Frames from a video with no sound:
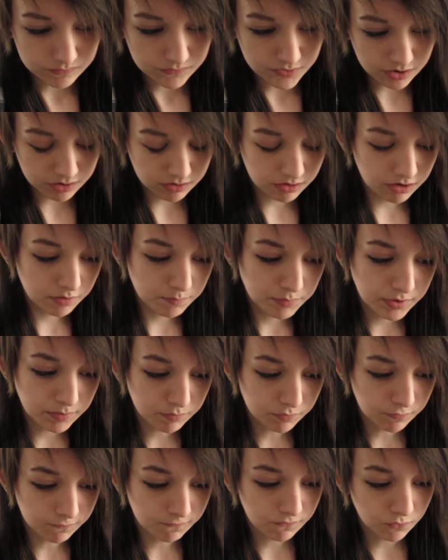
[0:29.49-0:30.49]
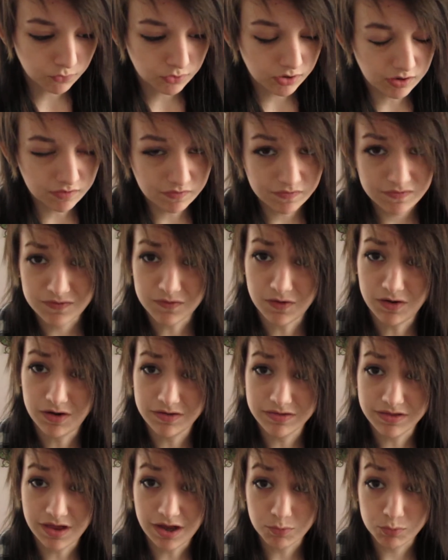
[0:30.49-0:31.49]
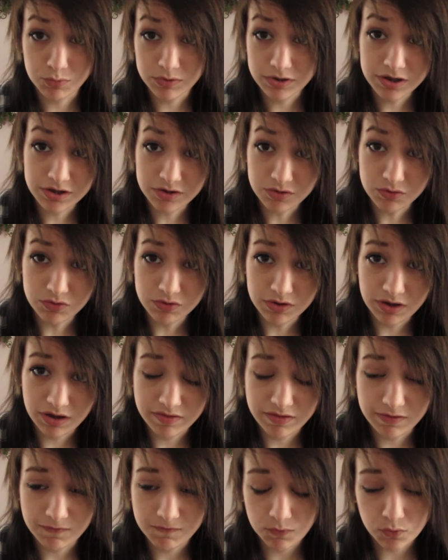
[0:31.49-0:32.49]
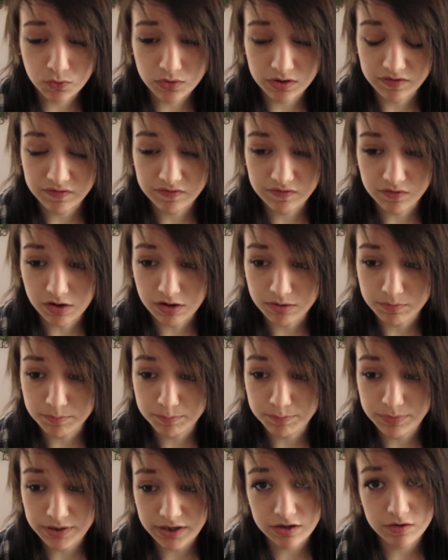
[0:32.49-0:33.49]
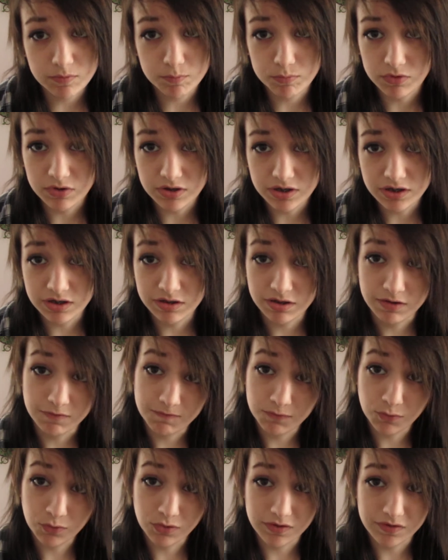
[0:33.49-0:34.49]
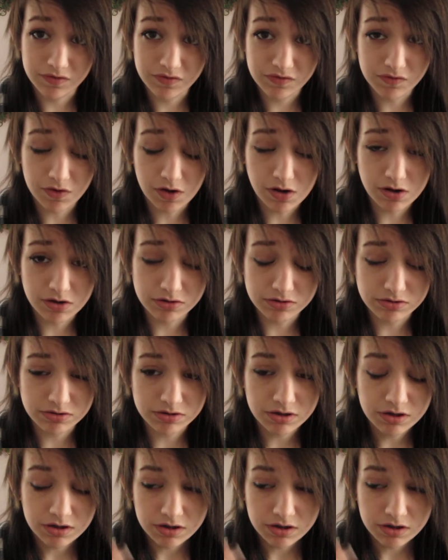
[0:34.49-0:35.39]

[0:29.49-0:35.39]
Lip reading: And a lot of people focus on that ridicule, and they focus on being bullied, and they focus on